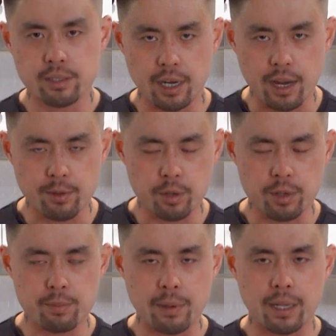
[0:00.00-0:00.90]
Today I'm
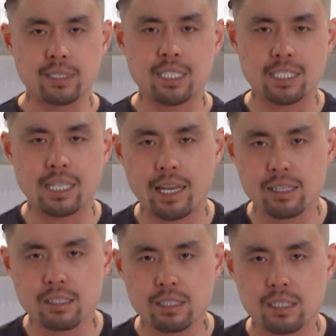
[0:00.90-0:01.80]
doing about 6
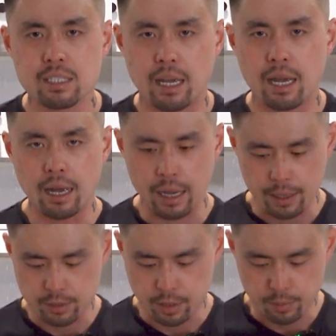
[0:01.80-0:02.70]
layers,
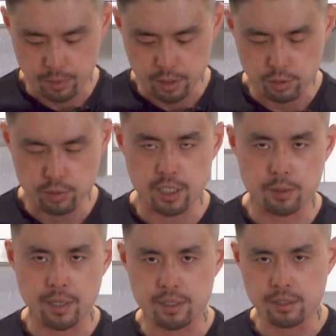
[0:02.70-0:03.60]
so I'm gonna do 6
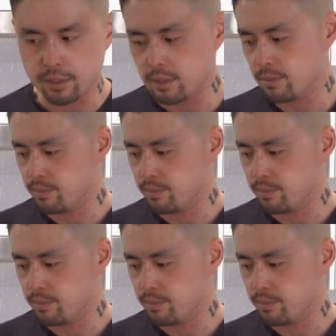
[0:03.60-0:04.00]
pieces.